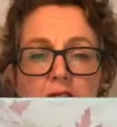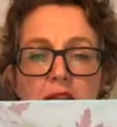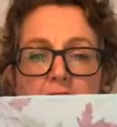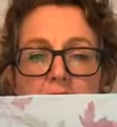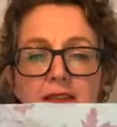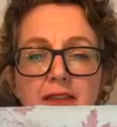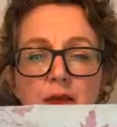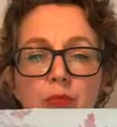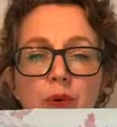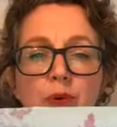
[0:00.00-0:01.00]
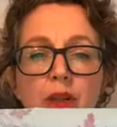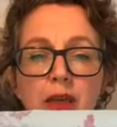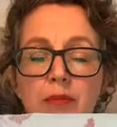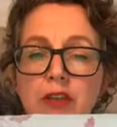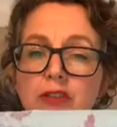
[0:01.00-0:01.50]
there's a simple
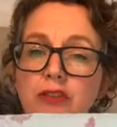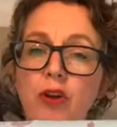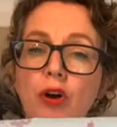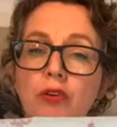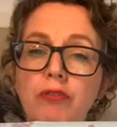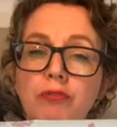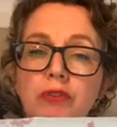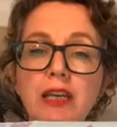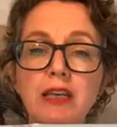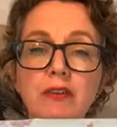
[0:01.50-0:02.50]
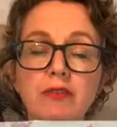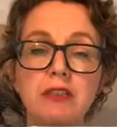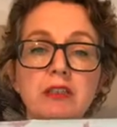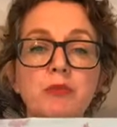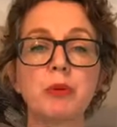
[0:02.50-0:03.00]
image of leaves
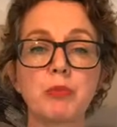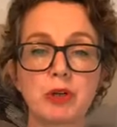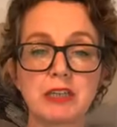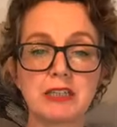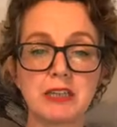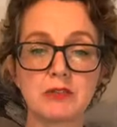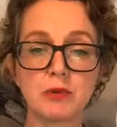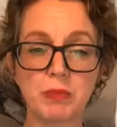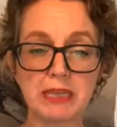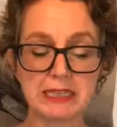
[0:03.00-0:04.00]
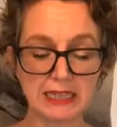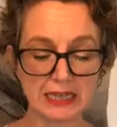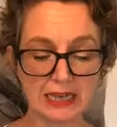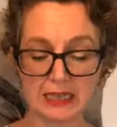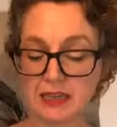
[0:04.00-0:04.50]
that's been printed
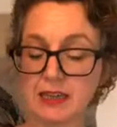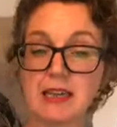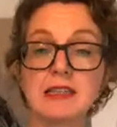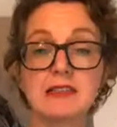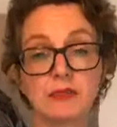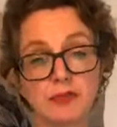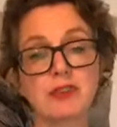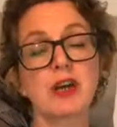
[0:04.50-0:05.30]
repeatedly in different